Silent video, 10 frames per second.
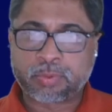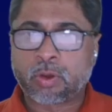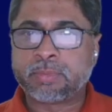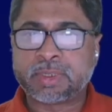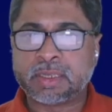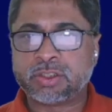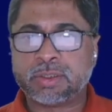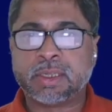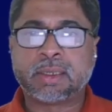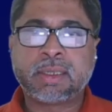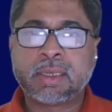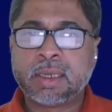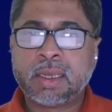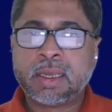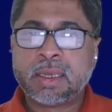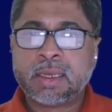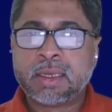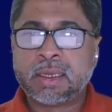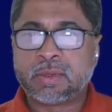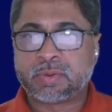prompt engineering,
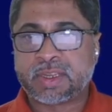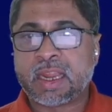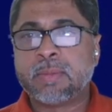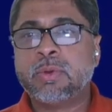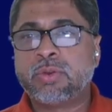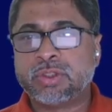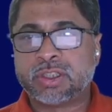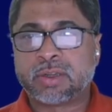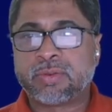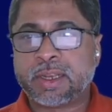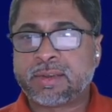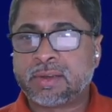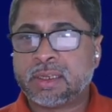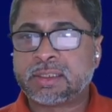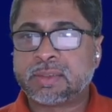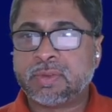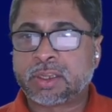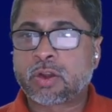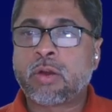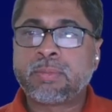it was able to generate
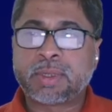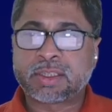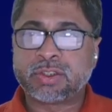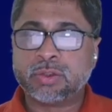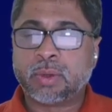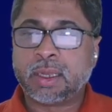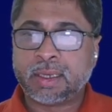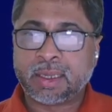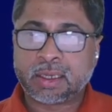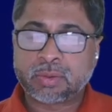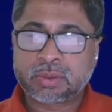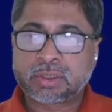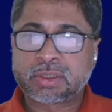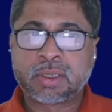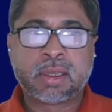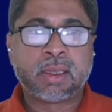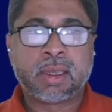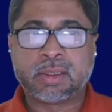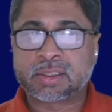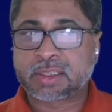relatively complex UI layouts
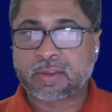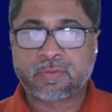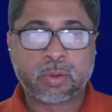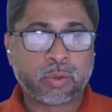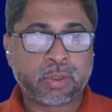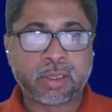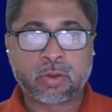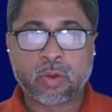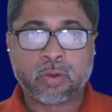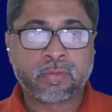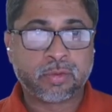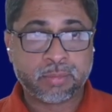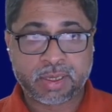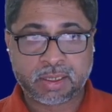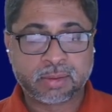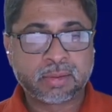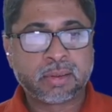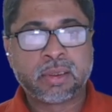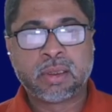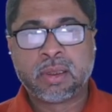and the scaffolding code for me.
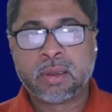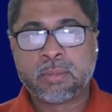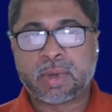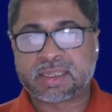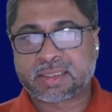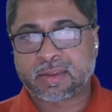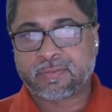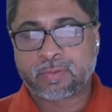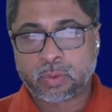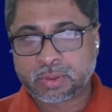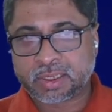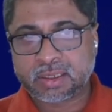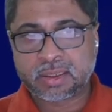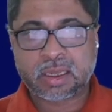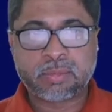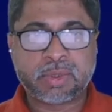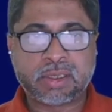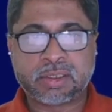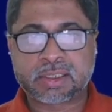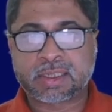By scaffolding, I
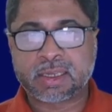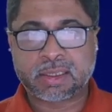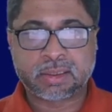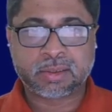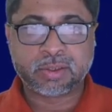mean just getting